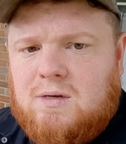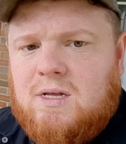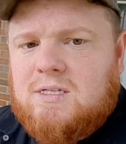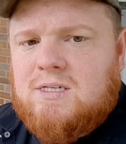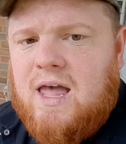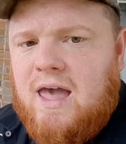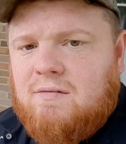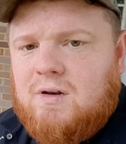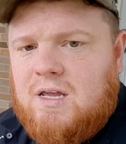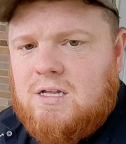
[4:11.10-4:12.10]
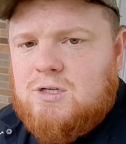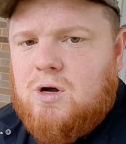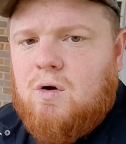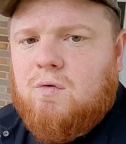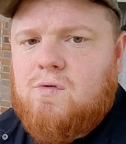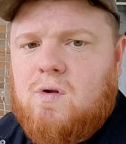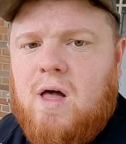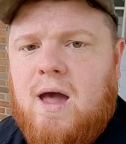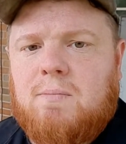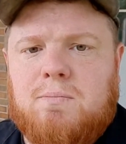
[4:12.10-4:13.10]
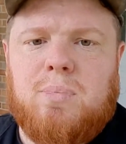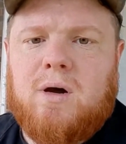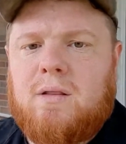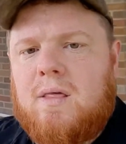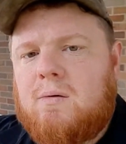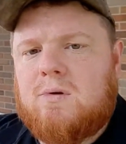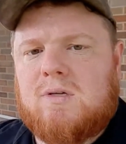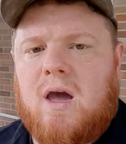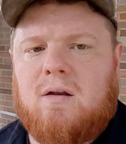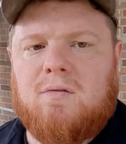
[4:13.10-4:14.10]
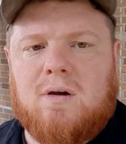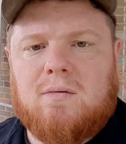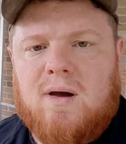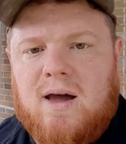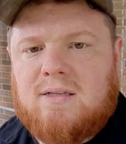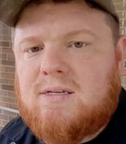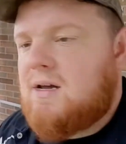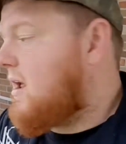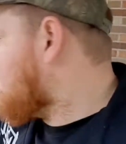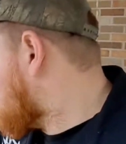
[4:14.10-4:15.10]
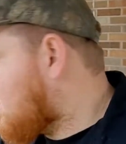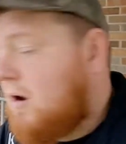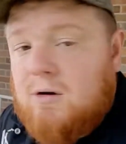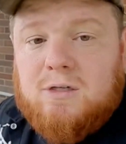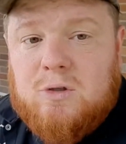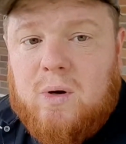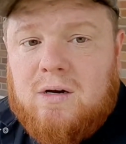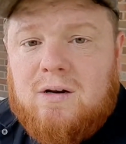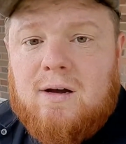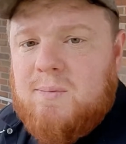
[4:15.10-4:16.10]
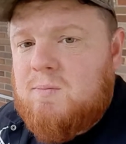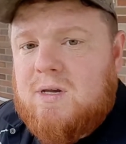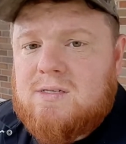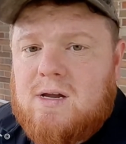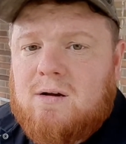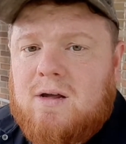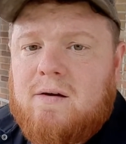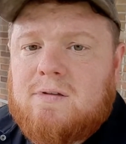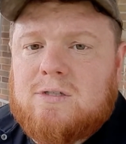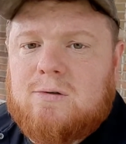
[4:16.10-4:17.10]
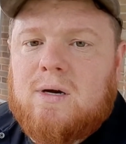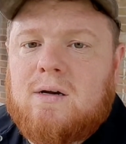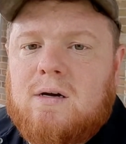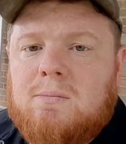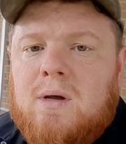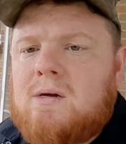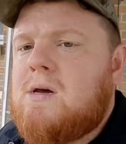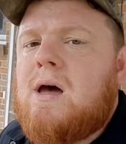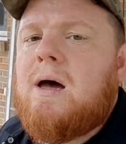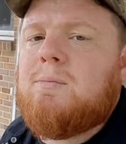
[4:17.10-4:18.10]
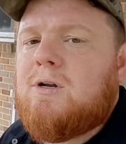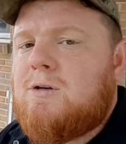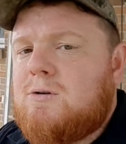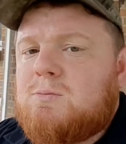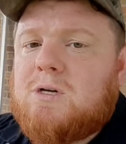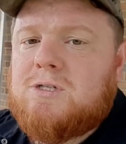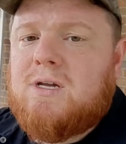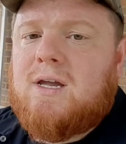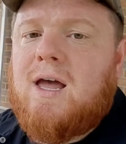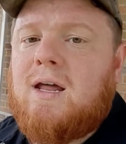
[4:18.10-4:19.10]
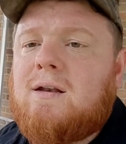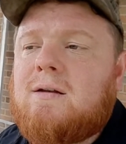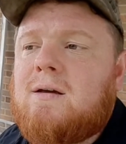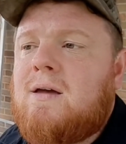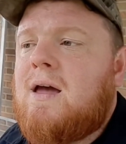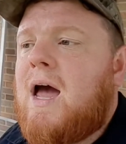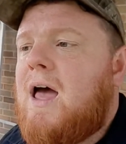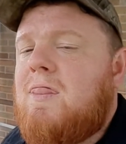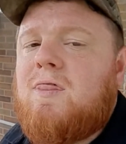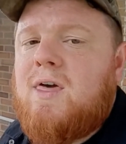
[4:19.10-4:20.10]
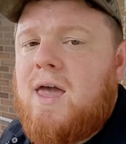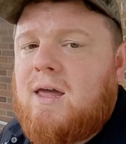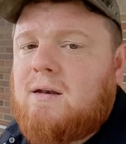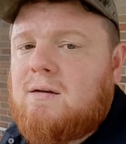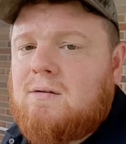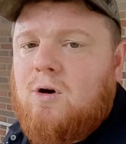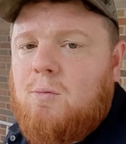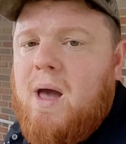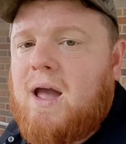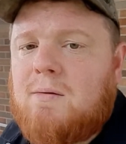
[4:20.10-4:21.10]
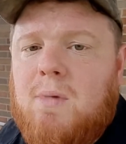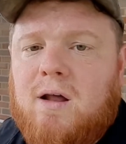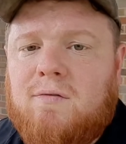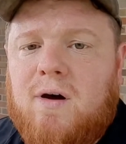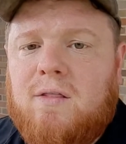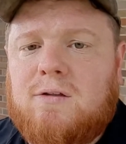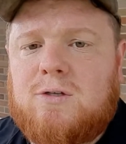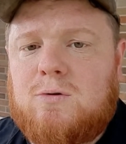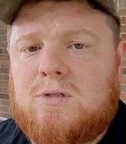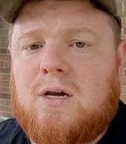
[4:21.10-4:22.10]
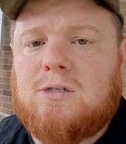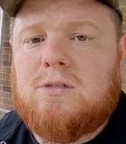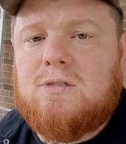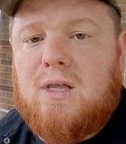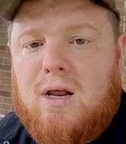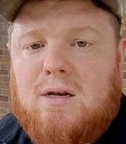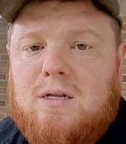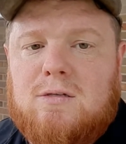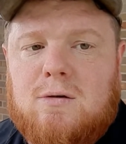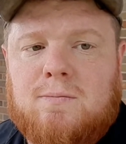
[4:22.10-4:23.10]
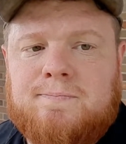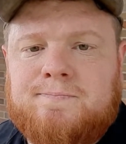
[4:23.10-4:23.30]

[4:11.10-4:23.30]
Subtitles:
needs to have an inch overlap, but that was kind of a hindsight after I already squared it up, and because I already have it squared up, I'm going to do as much as I can and then go back and modify the 2 sections that I need to.